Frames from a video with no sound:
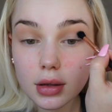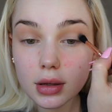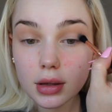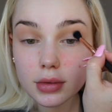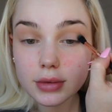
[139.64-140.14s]

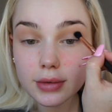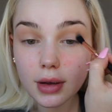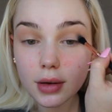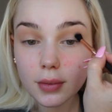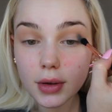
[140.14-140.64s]
And
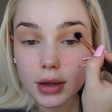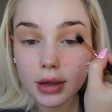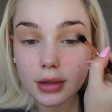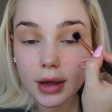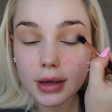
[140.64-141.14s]
start
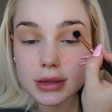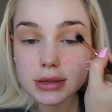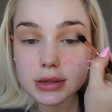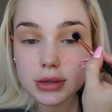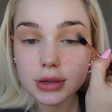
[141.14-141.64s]
working that
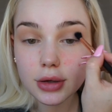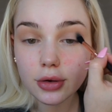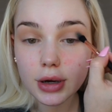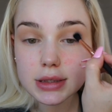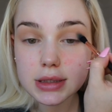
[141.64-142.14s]
into the
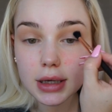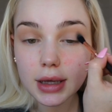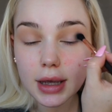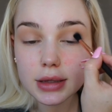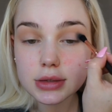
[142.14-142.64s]
crease
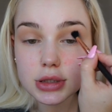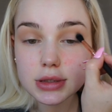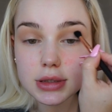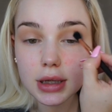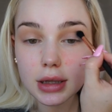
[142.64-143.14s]
again,
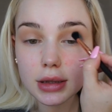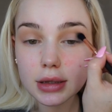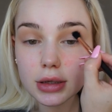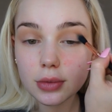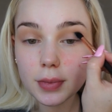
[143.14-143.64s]
just a
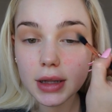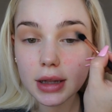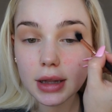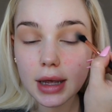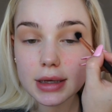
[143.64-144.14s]
little
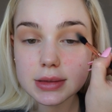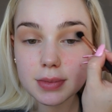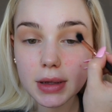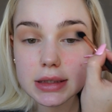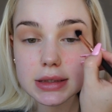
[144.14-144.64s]
bit less
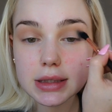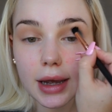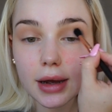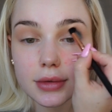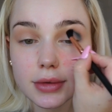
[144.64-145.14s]
blended
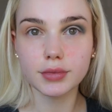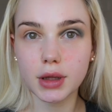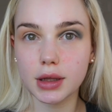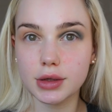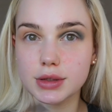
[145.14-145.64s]
out.
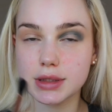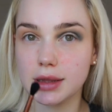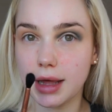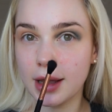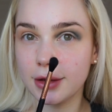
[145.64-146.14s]
Then
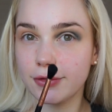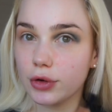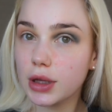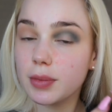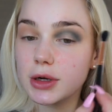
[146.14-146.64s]
using that
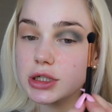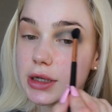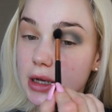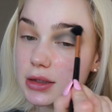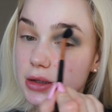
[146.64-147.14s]
E40 brush
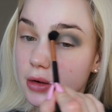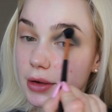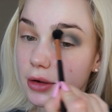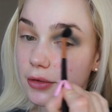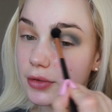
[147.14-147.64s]
again,
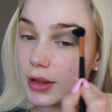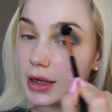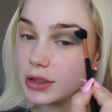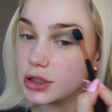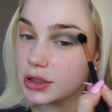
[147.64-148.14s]
going over the
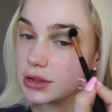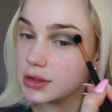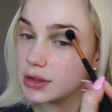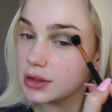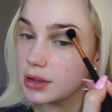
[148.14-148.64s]

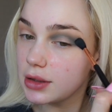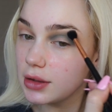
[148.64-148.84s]
edges.